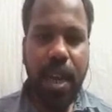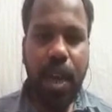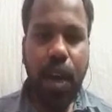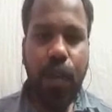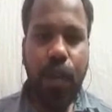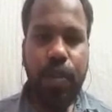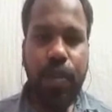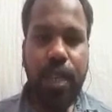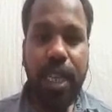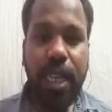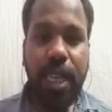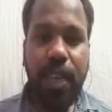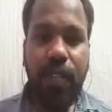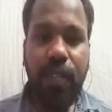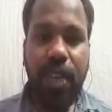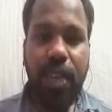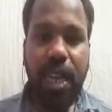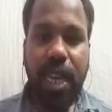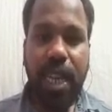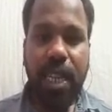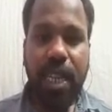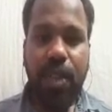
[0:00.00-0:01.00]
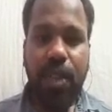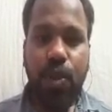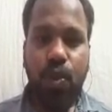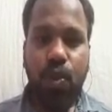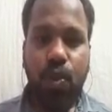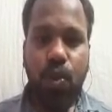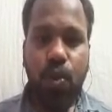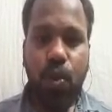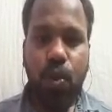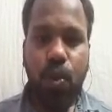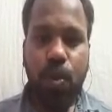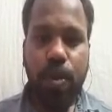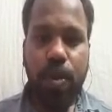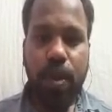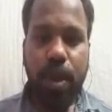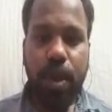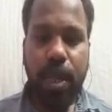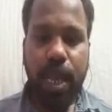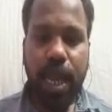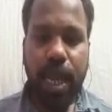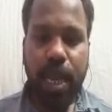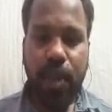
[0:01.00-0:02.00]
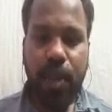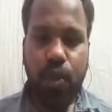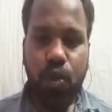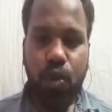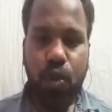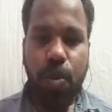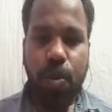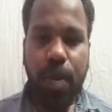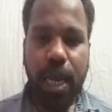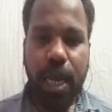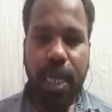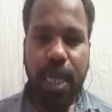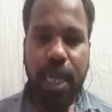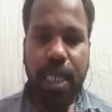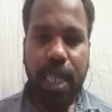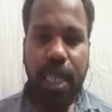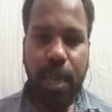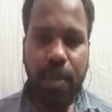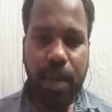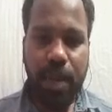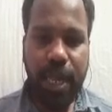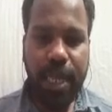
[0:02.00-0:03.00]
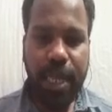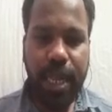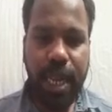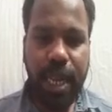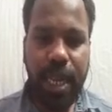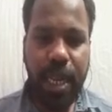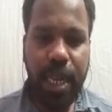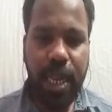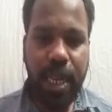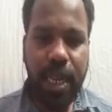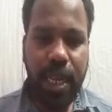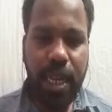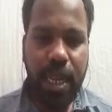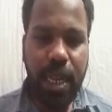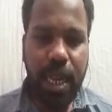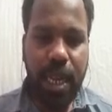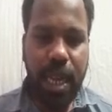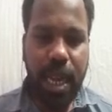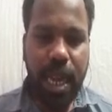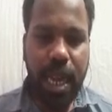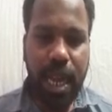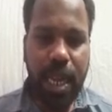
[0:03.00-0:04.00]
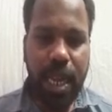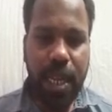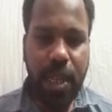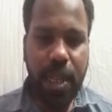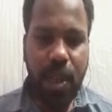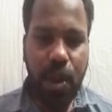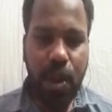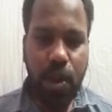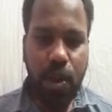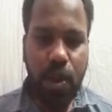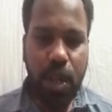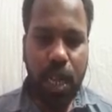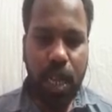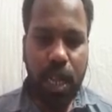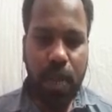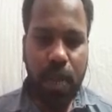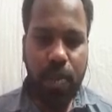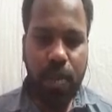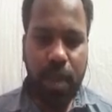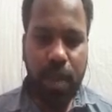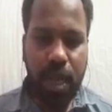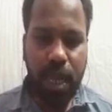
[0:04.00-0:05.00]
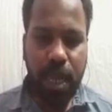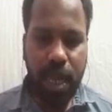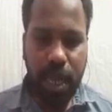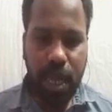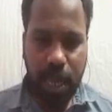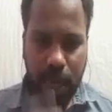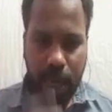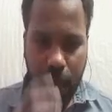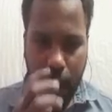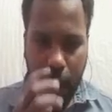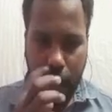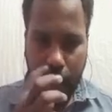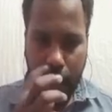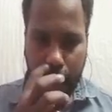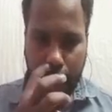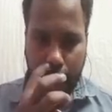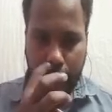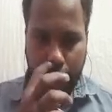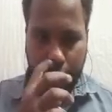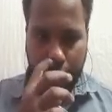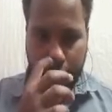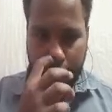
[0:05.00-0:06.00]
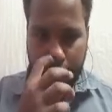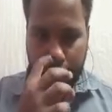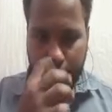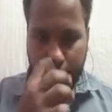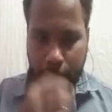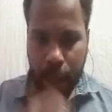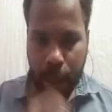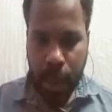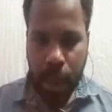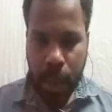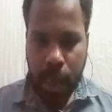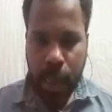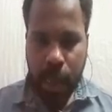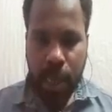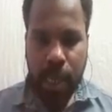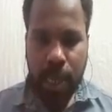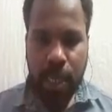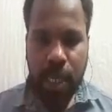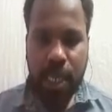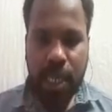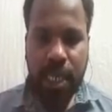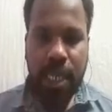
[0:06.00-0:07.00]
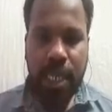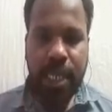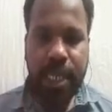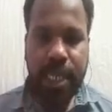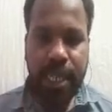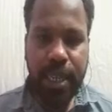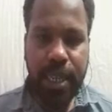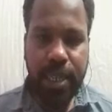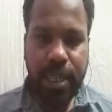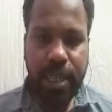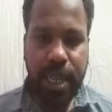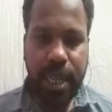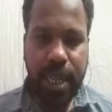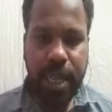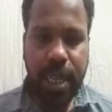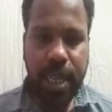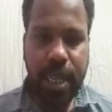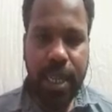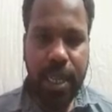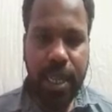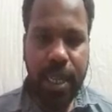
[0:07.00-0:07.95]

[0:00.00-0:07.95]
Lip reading: After giving in two brackets, I'm getting. And now let me, this is done, right.